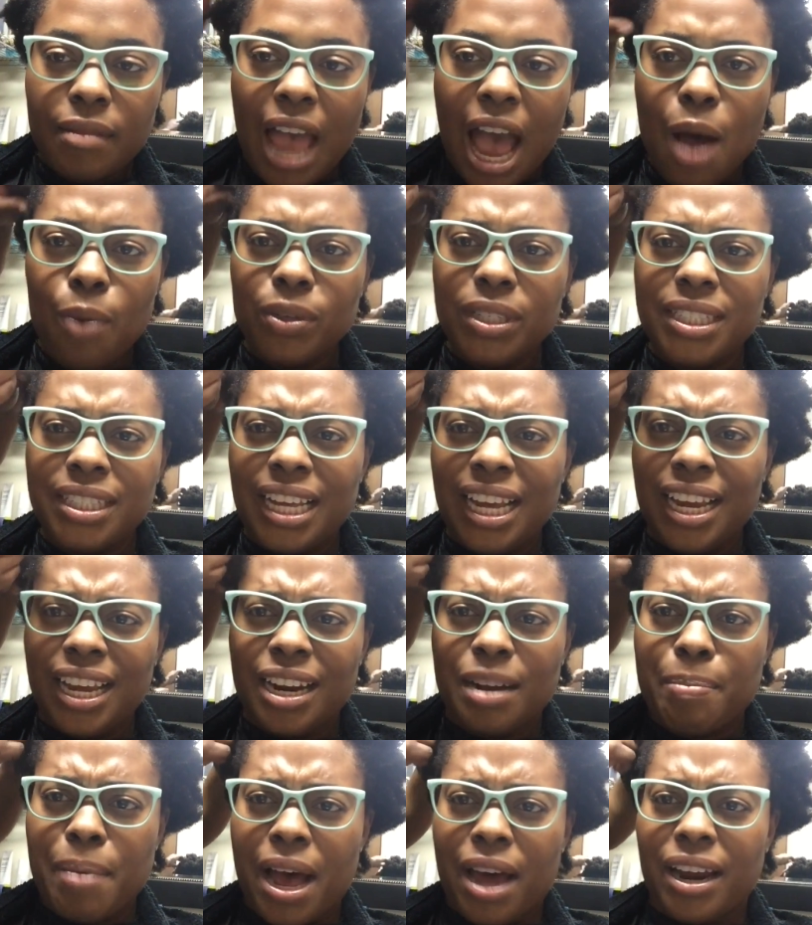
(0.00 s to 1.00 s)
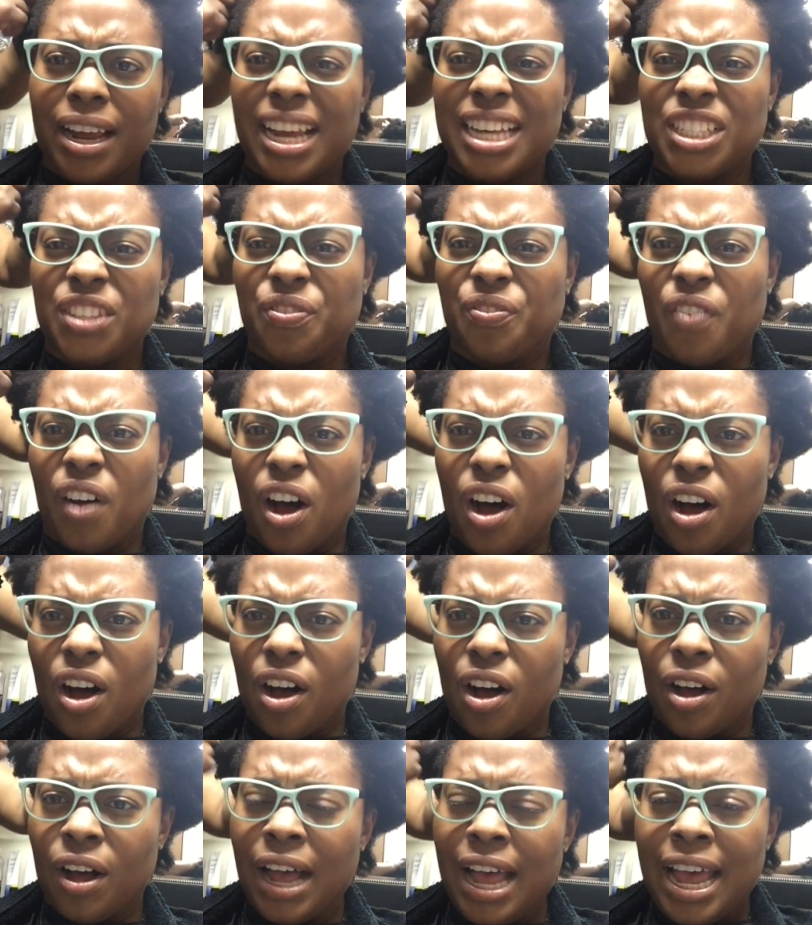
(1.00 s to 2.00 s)
I was thinking about it. It's
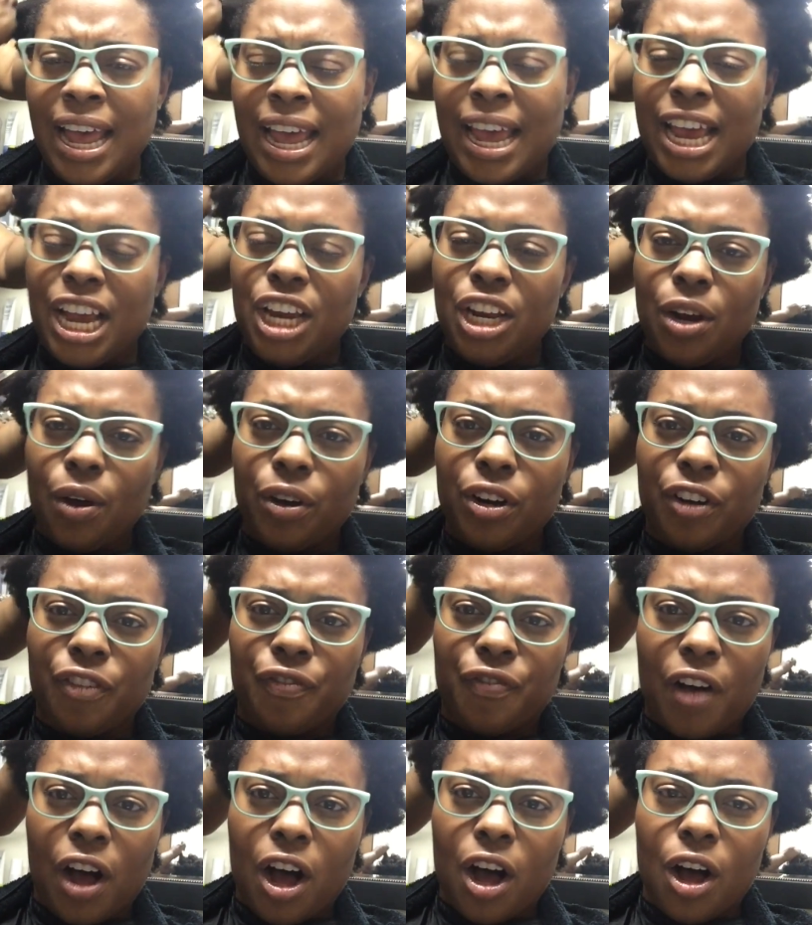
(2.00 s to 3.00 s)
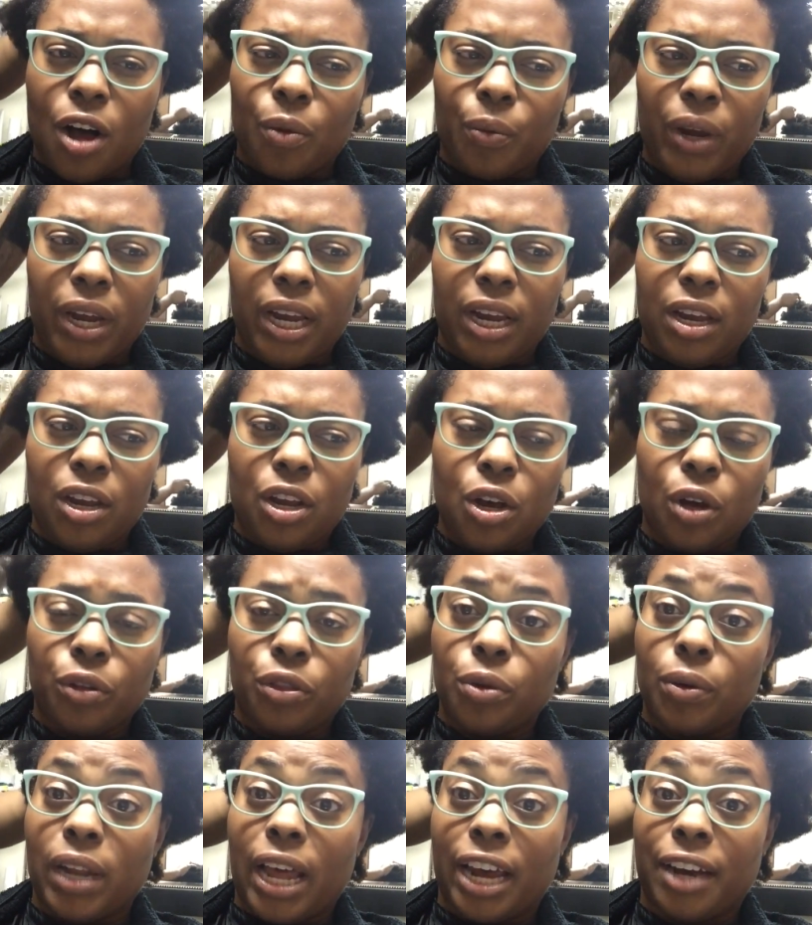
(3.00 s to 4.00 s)
fall, and in the fall, we go
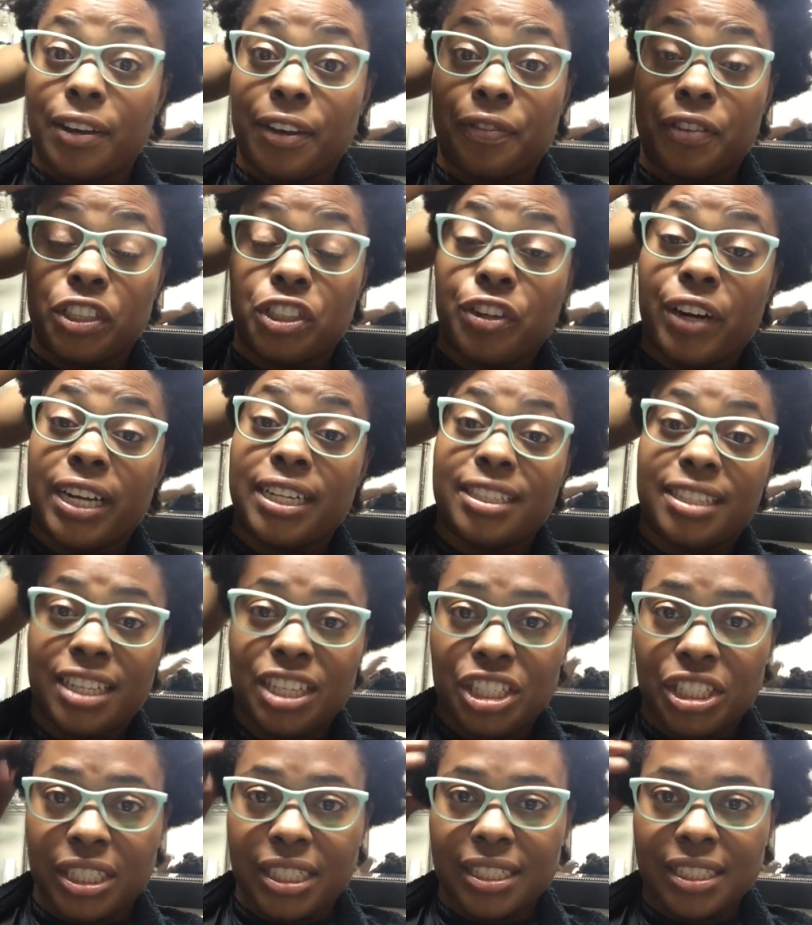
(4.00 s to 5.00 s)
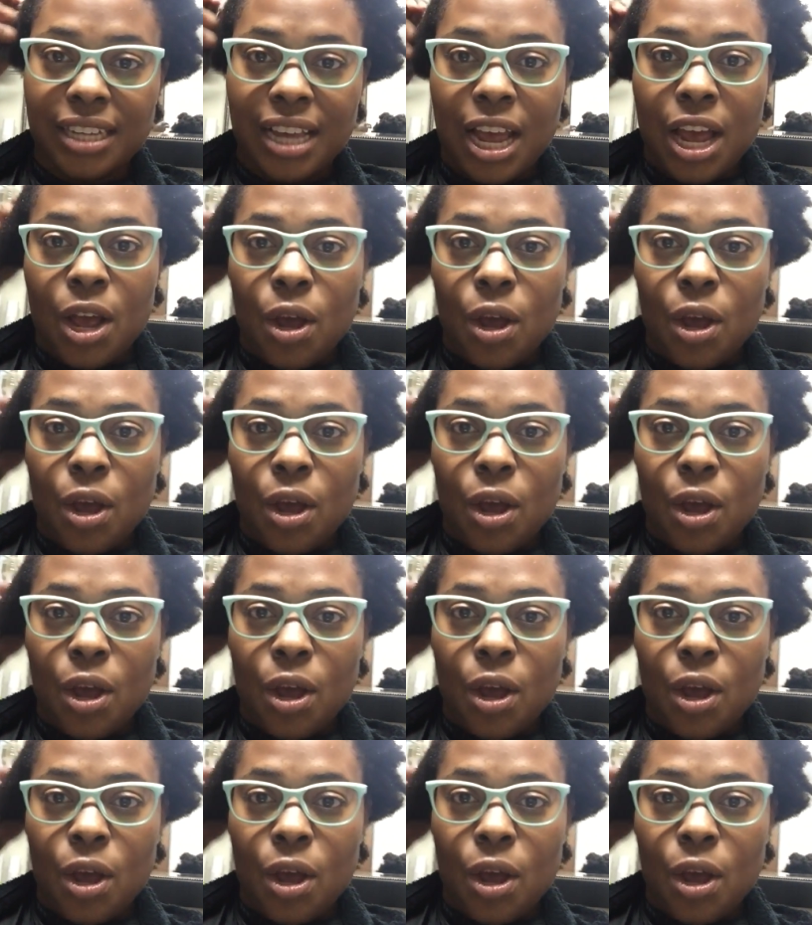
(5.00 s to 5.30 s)
through a lot of different transitions.